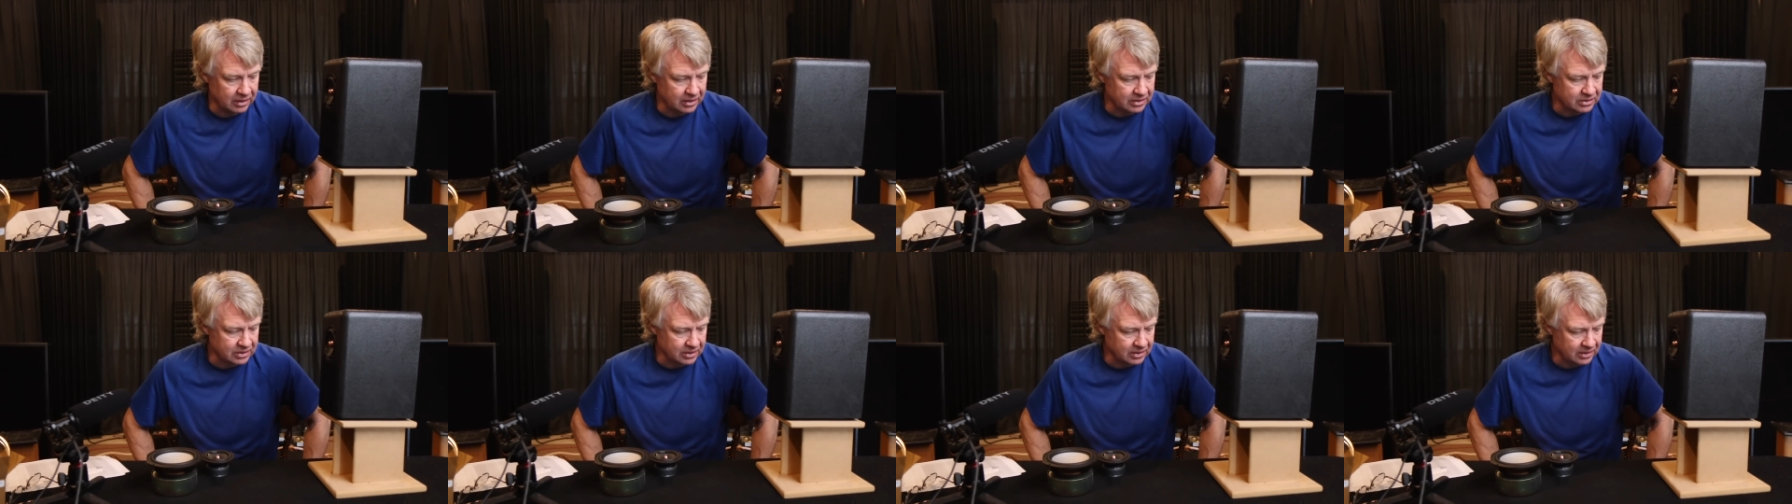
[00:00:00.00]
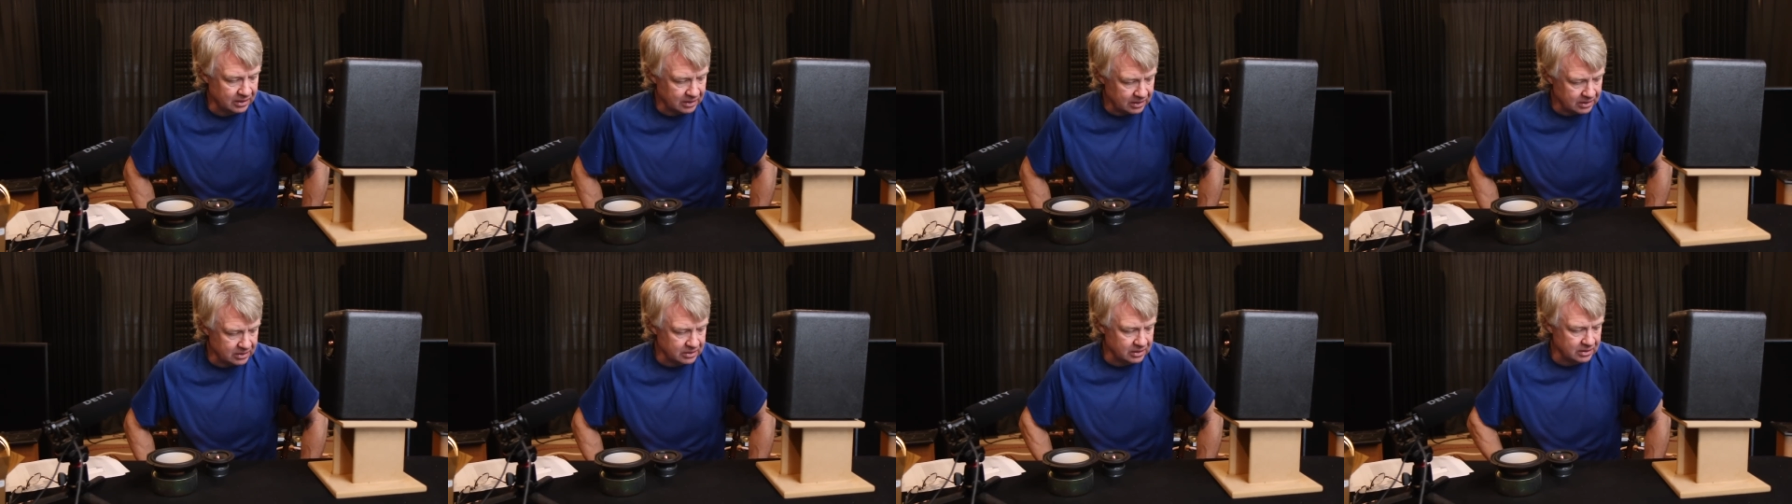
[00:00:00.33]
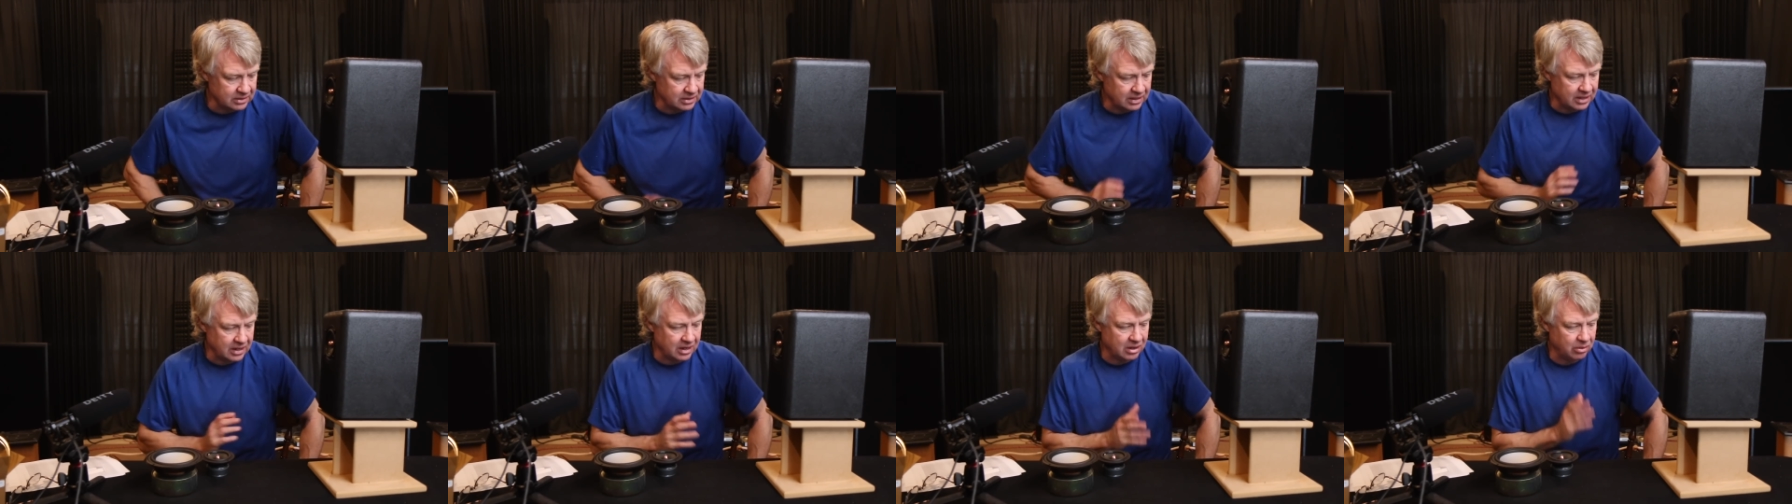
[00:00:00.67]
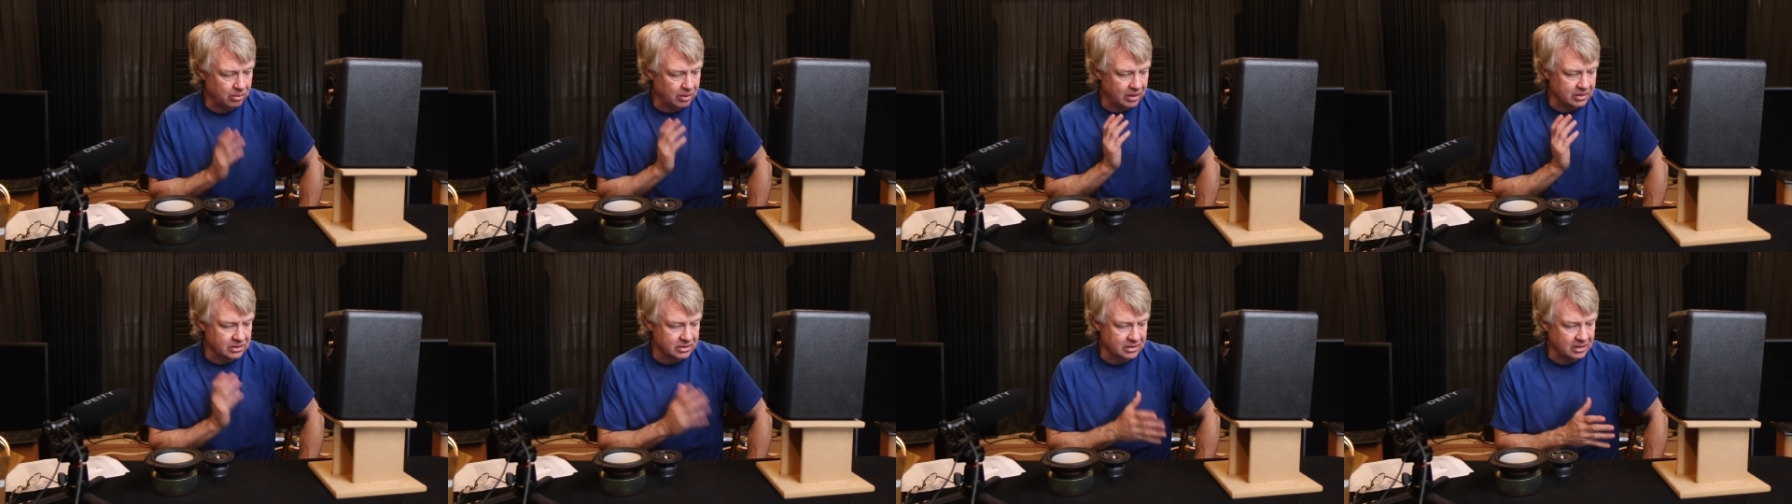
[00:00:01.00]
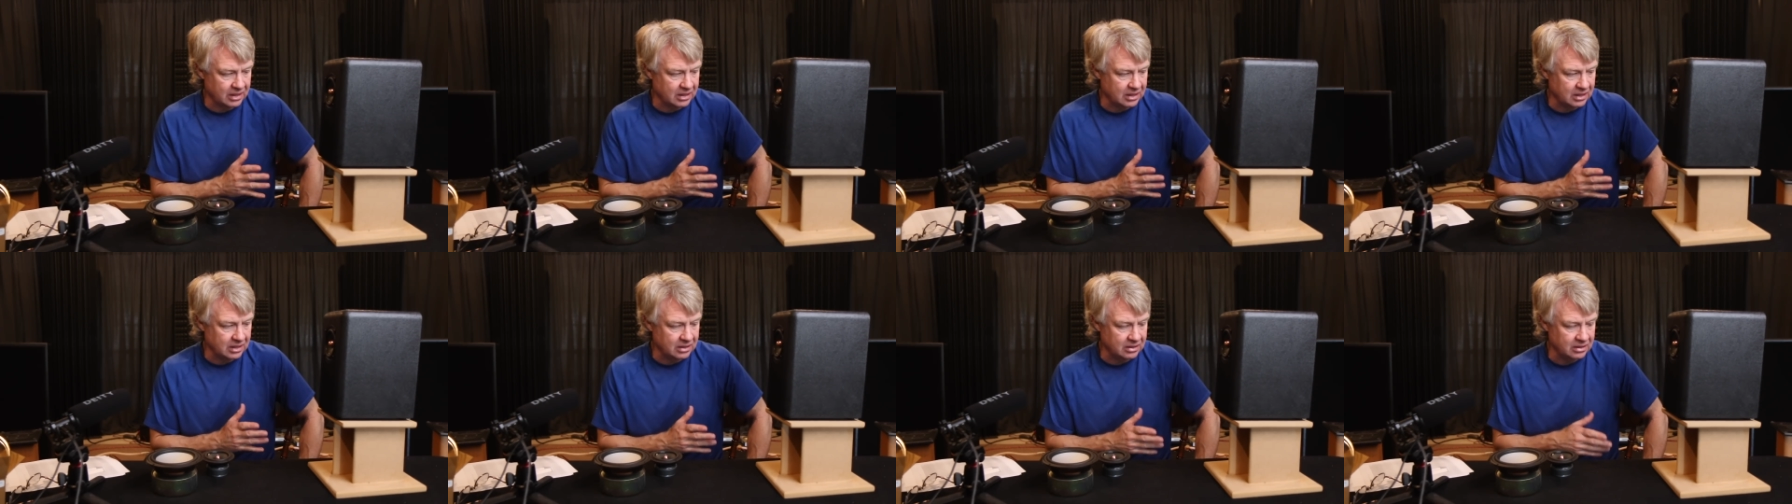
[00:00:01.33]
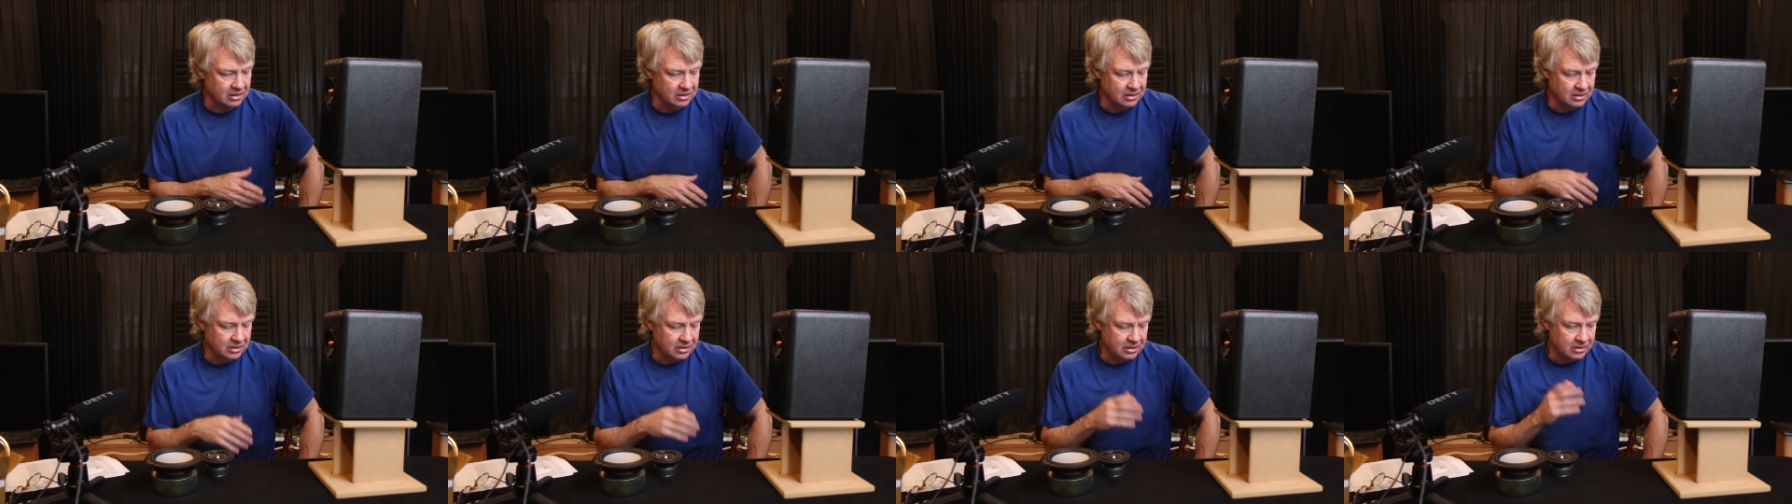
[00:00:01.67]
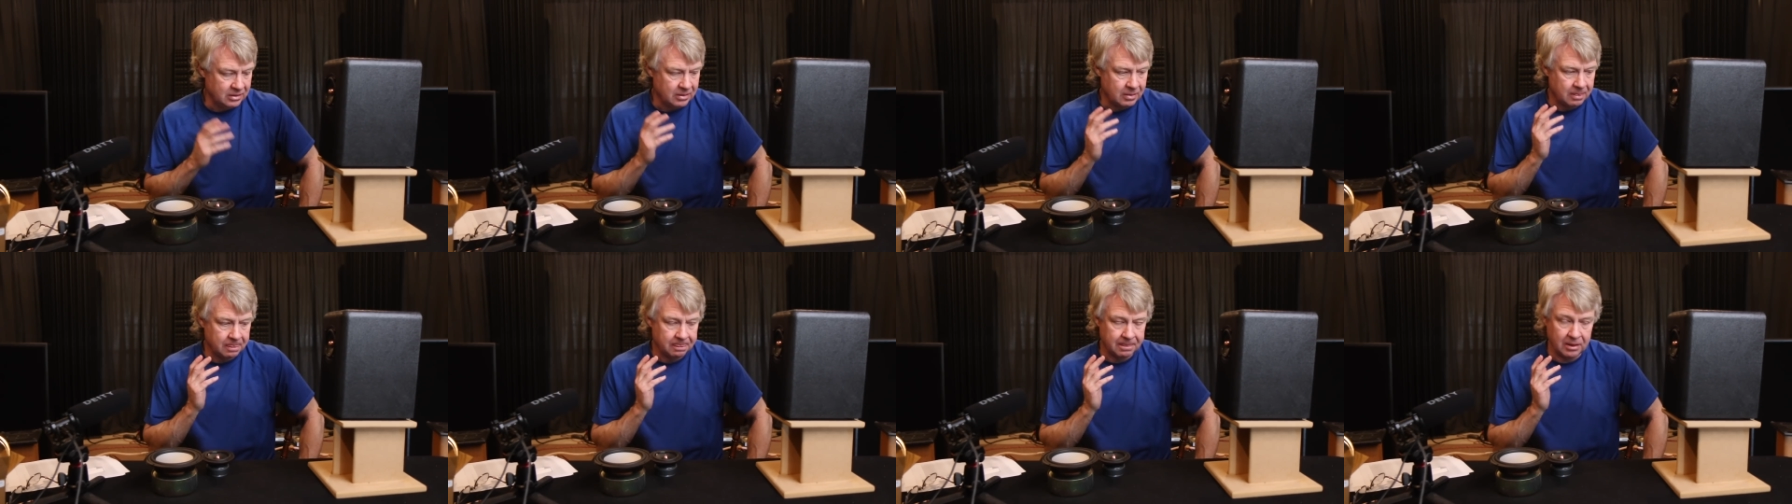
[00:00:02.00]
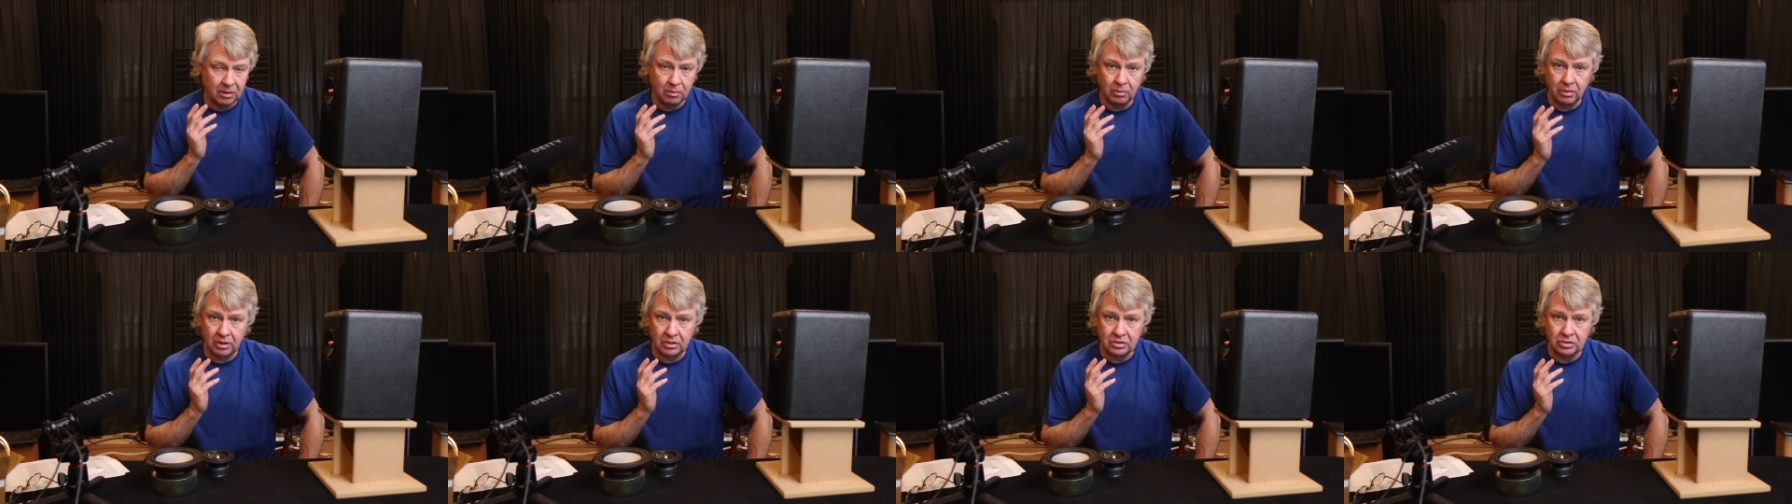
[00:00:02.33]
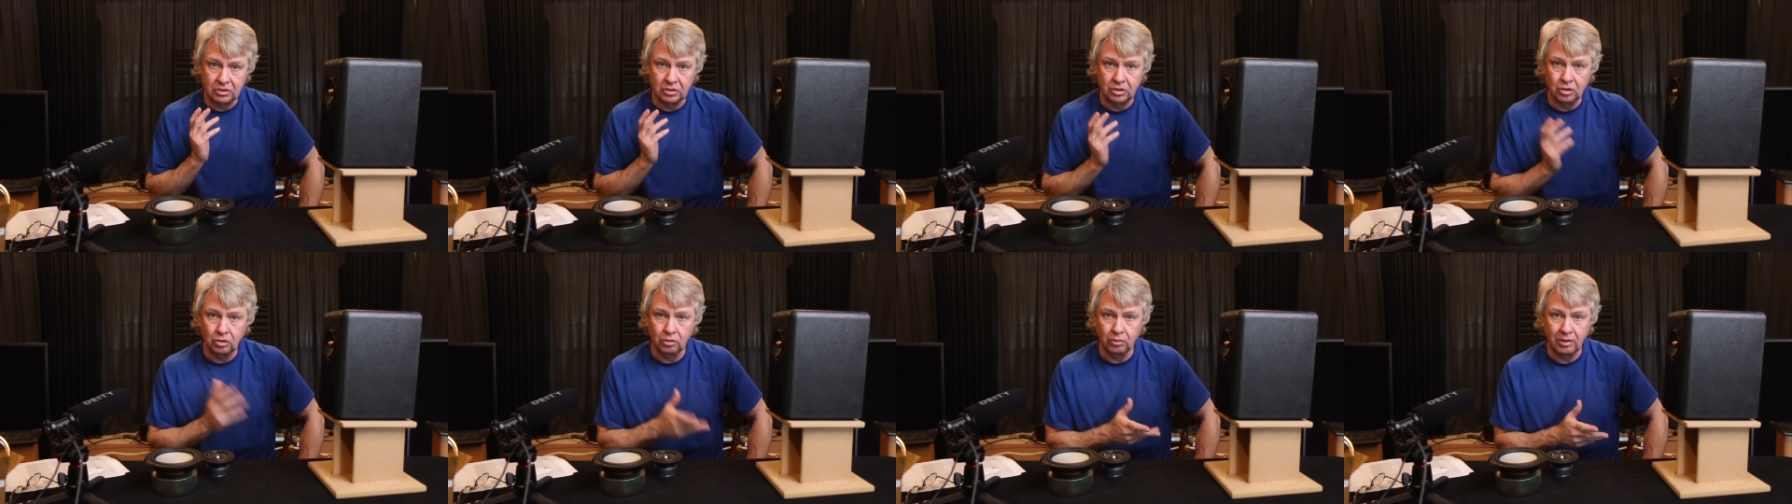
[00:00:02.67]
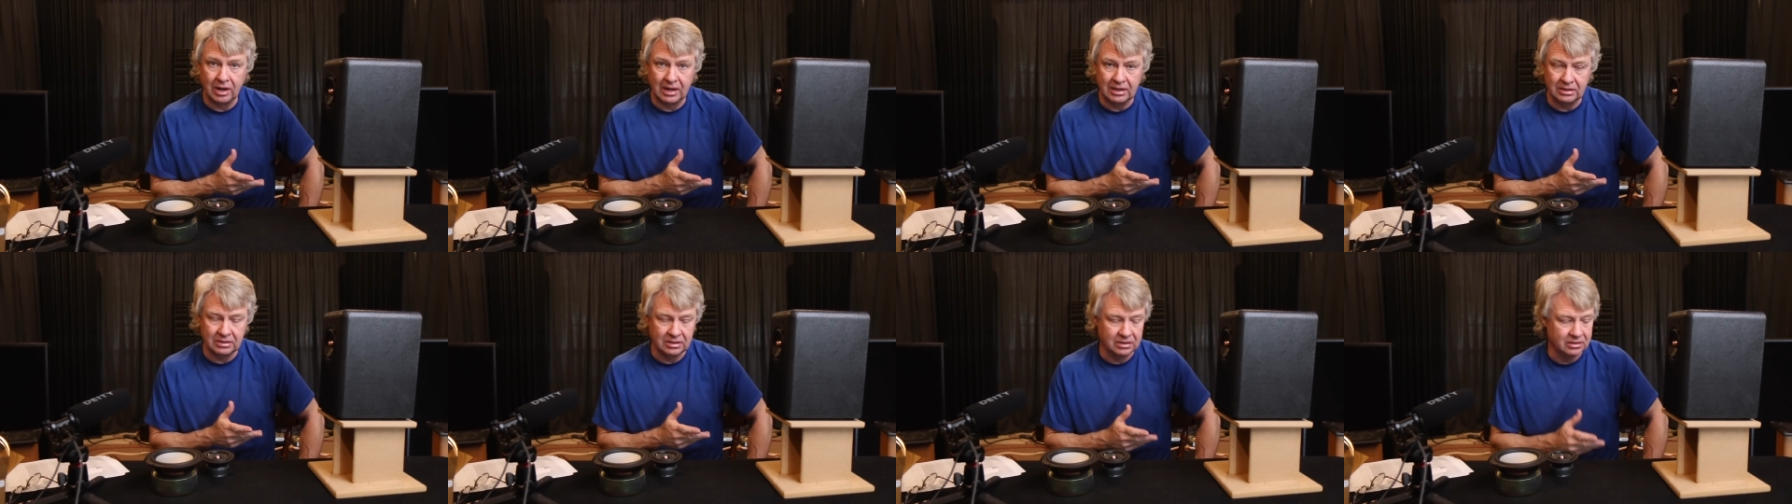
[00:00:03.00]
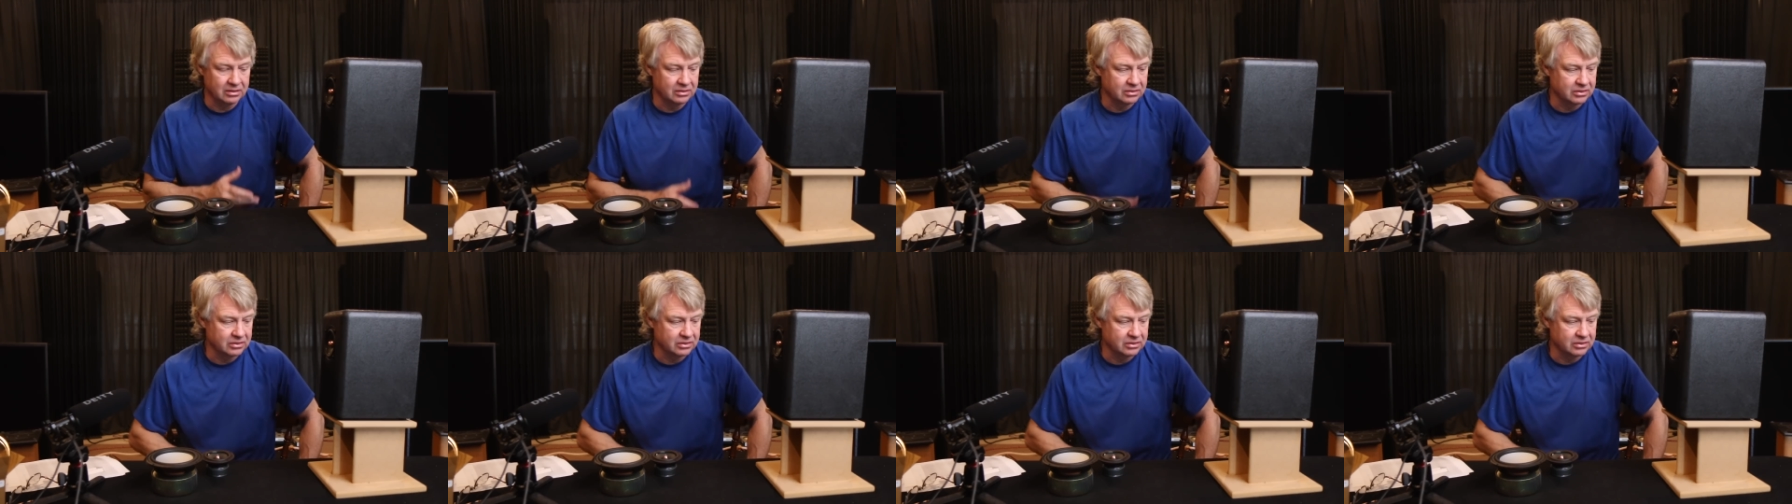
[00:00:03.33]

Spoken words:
It's an easy DIY stand that works great.